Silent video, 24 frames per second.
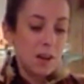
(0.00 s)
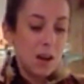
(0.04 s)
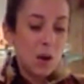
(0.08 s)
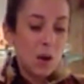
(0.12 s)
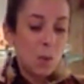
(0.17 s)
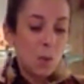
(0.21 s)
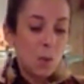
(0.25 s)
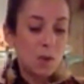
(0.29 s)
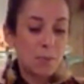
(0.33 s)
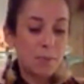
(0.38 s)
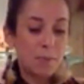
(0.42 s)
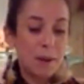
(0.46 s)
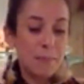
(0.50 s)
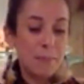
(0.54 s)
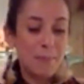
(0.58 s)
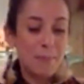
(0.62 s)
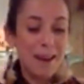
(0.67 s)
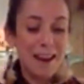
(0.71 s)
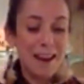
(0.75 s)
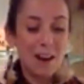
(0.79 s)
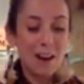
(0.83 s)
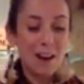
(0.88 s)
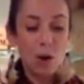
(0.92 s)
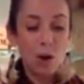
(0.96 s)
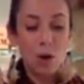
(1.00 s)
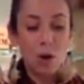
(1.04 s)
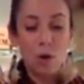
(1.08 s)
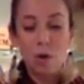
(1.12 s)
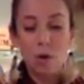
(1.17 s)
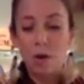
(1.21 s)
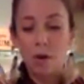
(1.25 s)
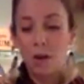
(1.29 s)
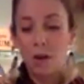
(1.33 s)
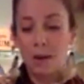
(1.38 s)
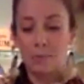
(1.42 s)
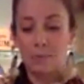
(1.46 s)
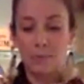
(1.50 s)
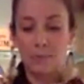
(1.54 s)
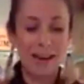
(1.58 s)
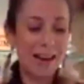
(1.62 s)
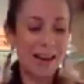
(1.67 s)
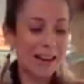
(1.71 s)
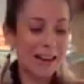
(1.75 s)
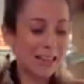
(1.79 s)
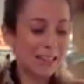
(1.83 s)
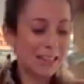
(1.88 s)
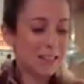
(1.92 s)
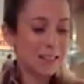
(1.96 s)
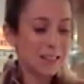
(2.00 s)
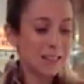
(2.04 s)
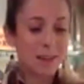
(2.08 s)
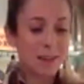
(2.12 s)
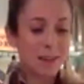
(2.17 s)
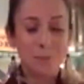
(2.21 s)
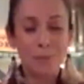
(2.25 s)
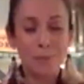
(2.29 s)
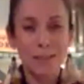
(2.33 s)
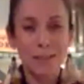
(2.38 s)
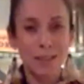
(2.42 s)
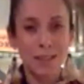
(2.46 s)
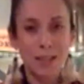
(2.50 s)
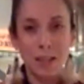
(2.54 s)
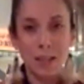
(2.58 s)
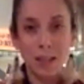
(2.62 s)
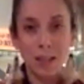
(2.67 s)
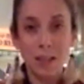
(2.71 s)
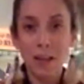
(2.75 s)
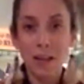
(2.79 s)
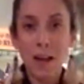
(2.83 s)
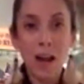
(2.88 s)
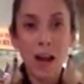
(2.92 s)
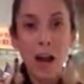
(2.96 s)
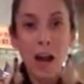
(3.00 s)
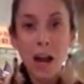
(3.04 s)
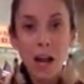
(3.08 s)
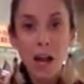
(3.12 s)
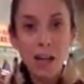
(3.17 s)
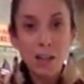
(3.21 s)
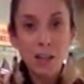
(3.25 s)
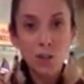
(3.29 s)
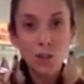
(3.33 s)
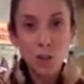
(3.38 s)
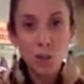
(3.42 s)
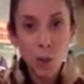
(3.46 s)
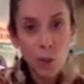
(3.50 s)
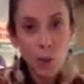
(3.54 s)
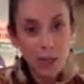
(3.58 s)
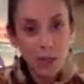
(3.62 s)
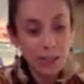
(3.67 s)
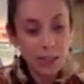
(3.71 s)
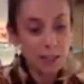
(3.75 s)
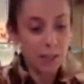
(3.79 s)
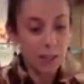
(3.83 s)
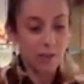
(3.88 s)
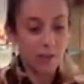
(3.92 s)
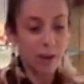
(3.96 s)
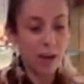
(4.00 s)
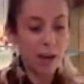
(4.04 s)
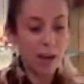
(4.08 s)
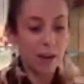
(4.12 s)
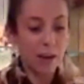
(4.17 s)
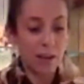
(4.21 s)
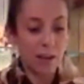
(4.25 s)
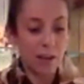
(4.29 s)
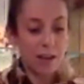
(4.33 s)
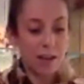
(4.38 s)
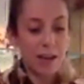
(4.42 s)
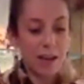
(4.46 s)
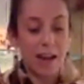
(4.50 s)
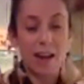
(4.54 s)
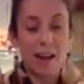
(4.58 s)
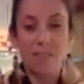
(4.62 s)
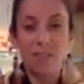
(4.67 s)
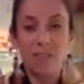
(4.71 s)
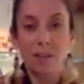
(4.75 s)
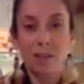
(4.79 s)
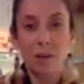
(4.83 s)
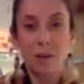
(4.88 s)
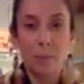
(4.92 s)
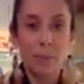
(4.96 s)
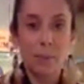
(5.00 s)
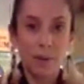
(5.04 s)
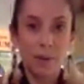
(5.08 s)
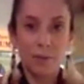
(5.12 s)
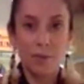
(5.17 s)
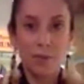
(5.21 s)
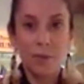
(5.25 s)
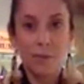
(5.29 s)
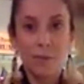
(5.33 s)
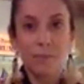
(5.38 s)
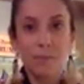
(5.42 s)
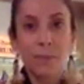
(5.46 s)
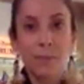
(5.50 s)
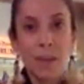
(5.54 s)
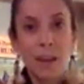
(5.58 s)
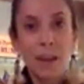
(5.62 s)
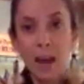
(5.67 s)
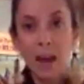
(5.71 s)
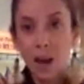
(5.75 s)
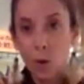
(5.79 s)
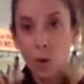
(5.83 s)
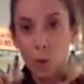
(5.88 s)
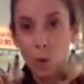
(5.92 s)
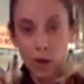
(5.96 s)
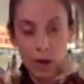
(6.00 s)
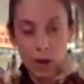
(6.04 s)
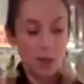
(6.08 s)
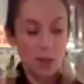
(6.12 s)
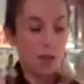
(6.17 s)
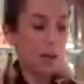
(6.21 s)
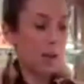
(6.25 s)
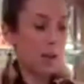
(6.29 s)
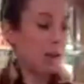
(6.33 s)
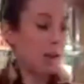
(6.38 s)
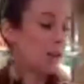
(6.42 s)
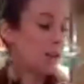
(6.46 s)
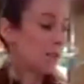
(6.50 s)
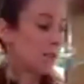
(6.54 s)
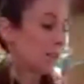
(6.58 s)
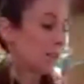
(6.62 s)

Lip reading: with my mango and my ice and my tequila. It's so easy, right? And then I have a little bit of egg white in there